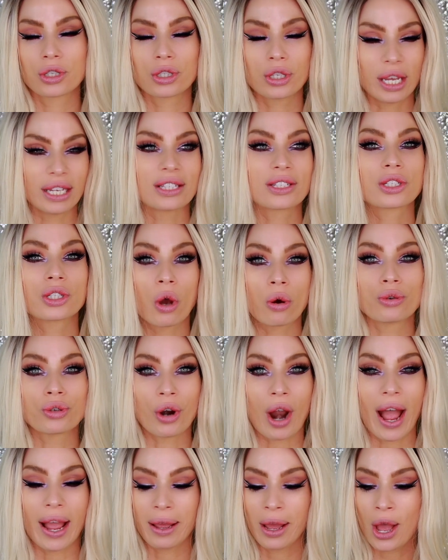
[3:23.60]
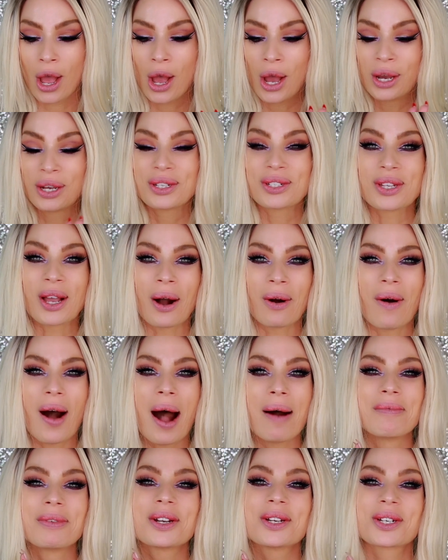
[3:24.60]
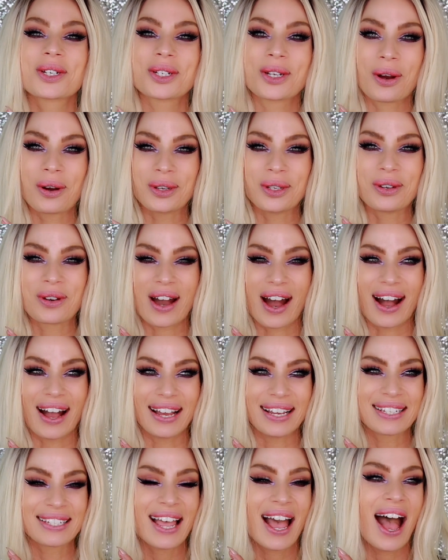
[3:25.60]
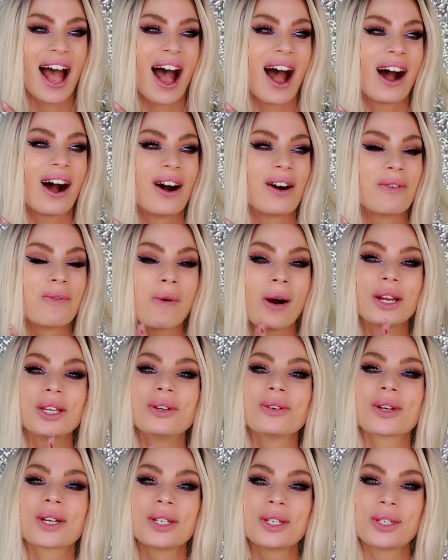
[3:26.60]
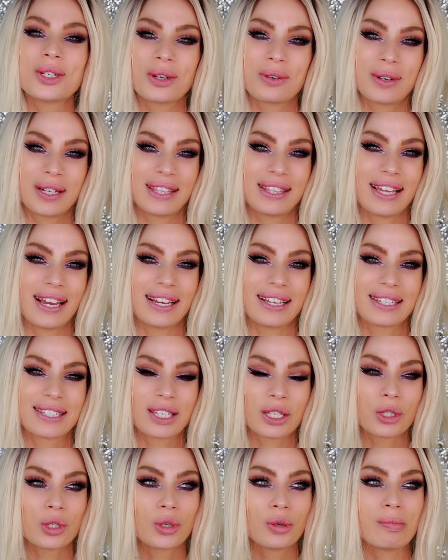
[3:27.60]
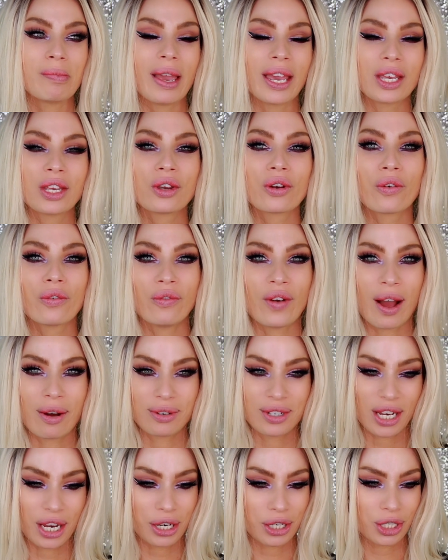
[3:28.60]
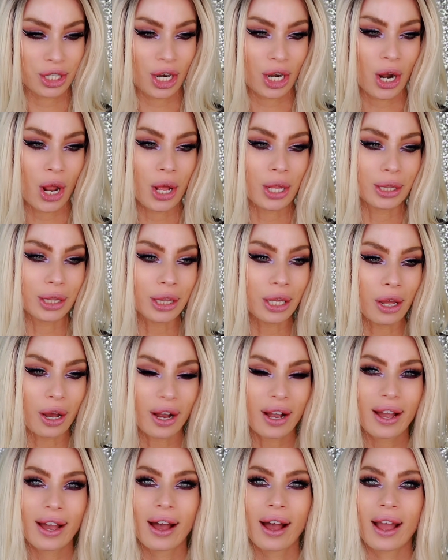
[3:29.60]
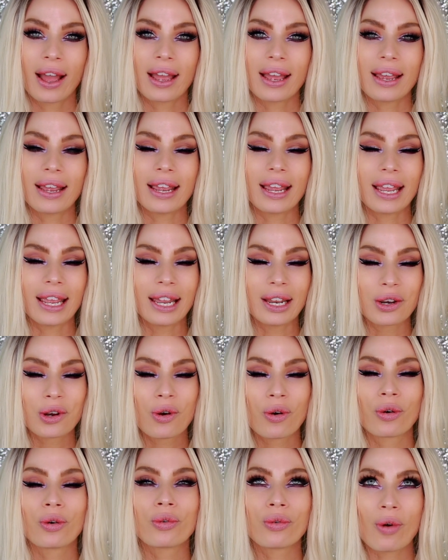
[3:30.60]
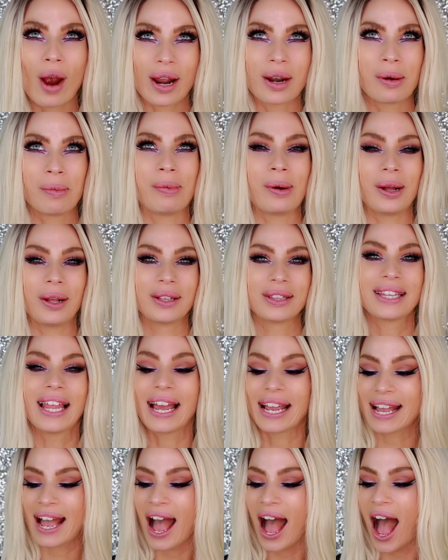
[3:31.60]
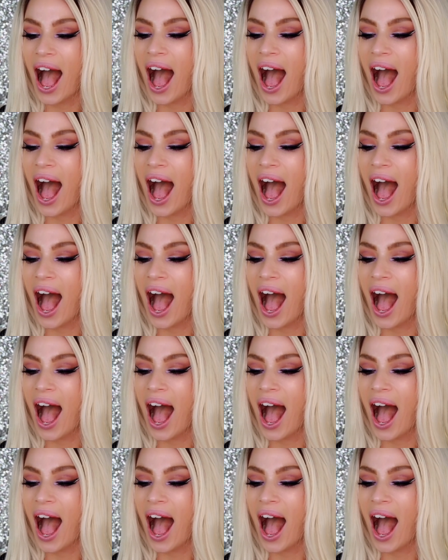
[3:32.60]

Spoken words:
it's so dry. So I'm gonna show you guys what you can do with this to make your foundation look incredible. Like,